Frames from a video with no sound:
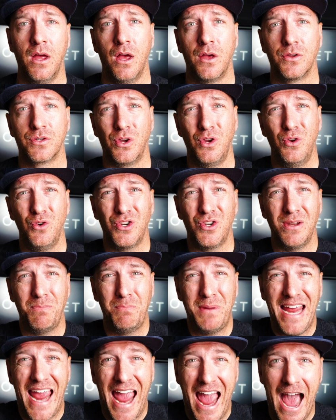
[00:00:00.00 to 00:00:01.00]
So you should
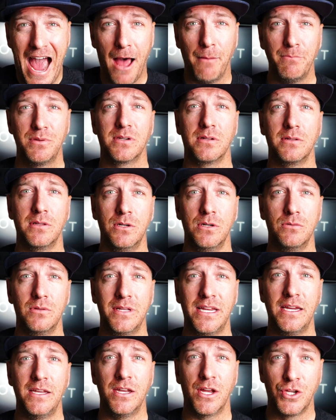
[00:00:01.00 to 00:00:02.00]
be
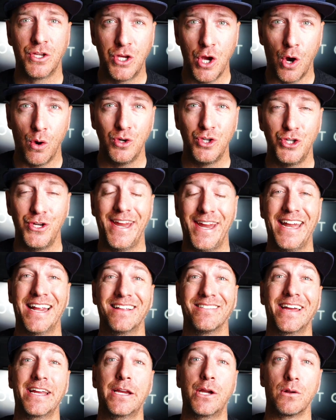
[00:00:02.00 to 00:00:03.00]
absolutely
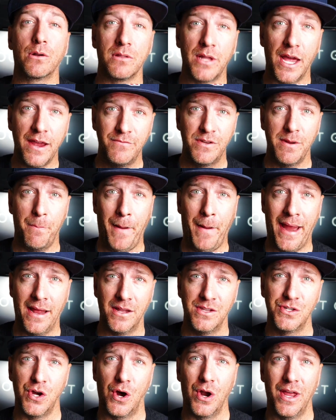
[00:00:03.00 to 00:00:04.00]
negotiating like your life
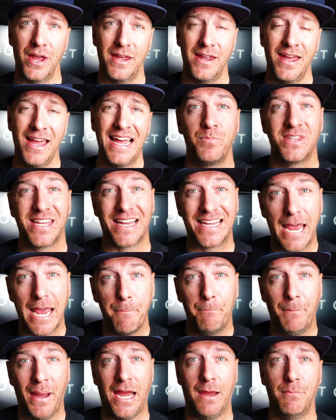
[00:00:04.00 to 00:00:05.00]
depends on it to
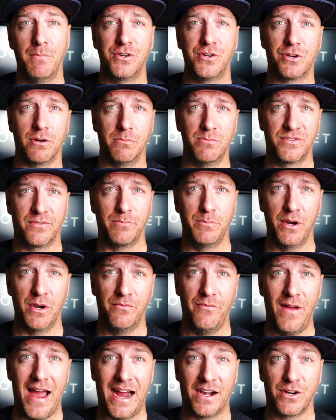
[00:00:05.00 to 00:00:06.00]
get payment terms from your
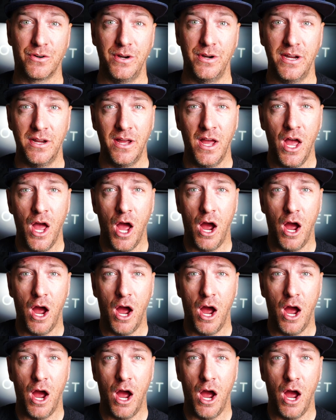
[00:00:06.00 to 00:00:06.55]
factory